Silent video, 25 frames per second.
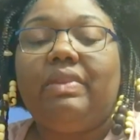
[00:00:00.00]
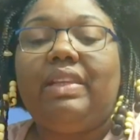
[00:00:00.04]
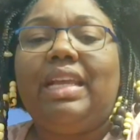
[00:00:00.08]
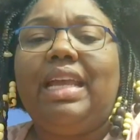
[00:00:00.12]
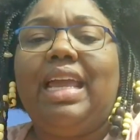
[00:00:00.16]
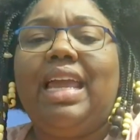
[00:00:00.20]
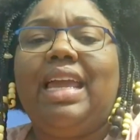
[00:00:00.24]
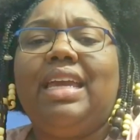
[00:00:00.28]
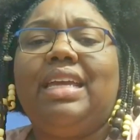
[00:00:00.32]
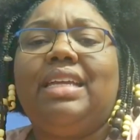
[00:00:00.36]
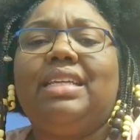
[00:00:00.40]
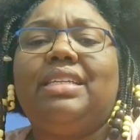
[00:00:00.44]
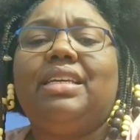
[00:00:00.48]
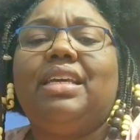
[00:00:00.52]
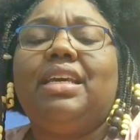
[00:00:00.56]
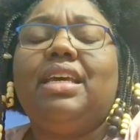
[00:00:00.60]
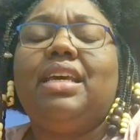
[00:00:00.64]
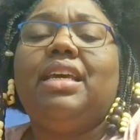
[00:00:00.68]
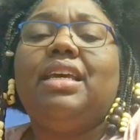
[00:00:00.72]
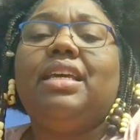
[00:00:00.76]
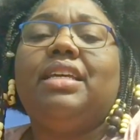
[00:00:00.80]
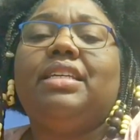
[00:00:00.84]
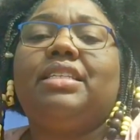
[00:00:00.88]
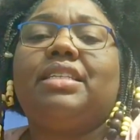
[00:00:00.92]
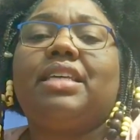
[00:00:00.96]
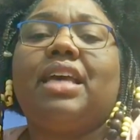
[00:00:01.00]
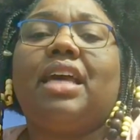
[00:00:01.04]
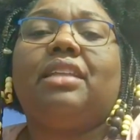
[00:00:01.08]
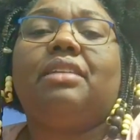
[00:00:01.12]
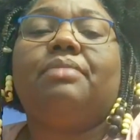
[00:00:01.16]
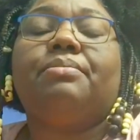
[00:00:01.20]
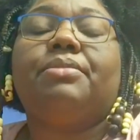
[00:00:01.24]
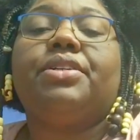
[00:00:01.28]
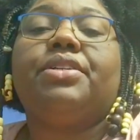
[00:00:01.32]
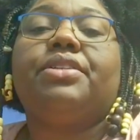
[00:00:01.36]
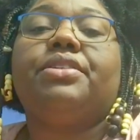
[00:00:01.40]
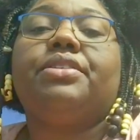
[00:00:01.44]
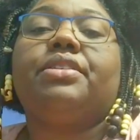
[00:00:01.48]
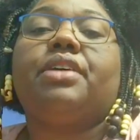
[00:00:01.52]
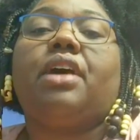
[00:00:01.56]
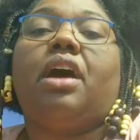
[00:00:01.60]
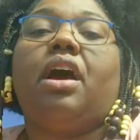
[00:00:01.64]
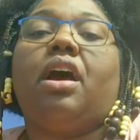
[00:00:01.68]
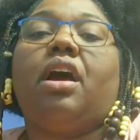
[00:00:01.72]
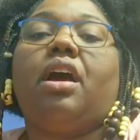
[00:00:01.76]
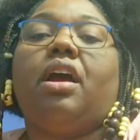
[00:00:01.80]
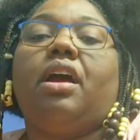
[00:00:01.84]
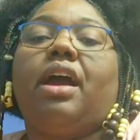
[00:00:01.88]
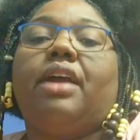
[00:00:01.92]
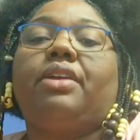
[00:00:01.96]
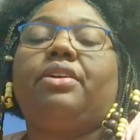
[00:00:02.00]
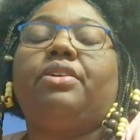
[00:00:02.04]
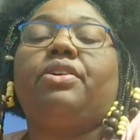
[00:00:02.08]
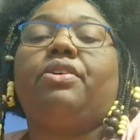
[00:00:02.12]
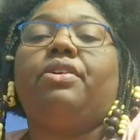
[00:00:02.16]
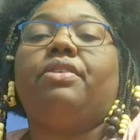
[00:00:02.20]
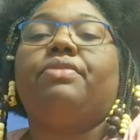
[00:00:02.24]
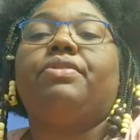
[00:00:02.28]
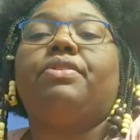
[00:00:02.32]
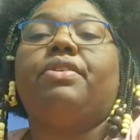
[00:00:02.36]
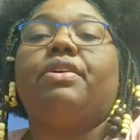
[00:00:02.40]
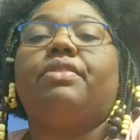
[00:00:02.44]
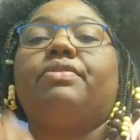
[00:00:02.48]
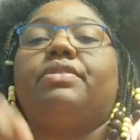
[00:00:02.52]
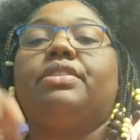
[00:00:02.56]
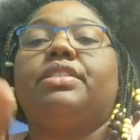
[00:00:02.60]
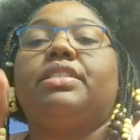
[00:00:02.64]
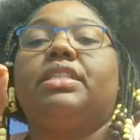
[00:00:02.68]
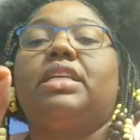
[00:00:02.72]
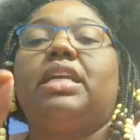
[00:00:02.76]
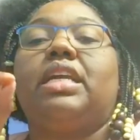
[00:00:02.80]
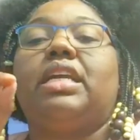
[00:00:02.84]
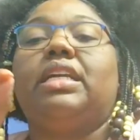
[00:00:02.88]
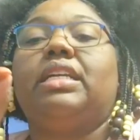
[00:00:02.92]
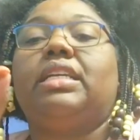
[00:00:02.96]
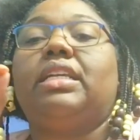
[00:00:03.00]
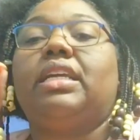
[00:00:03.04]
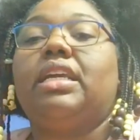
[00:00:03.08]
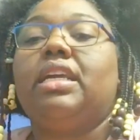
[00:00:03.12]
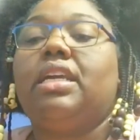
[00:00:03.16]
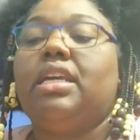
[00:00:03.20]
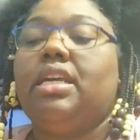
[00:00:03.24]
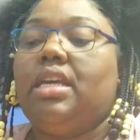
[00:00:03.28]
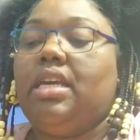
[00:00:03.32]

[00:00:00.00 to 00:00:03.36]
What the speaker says: And telomeres are, I don't know if you ever seen